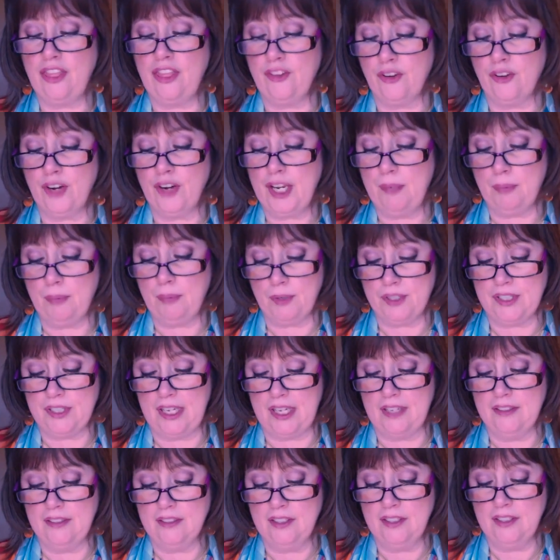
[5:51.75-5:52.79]

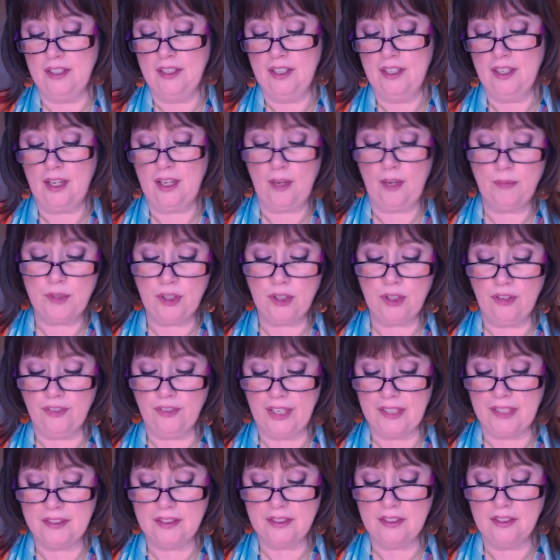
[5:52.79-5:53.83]
30%
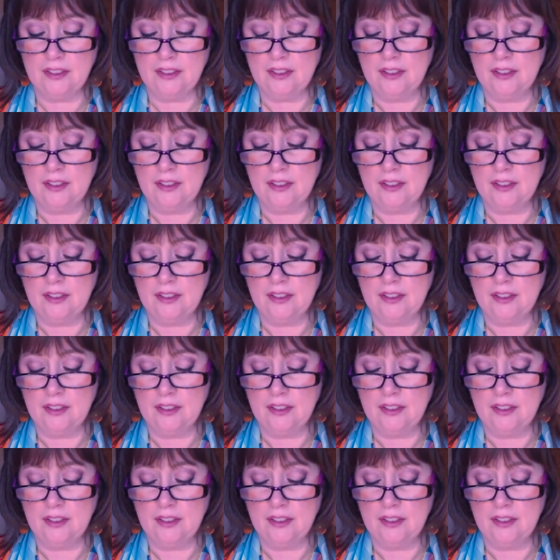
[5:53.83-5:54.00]
observant.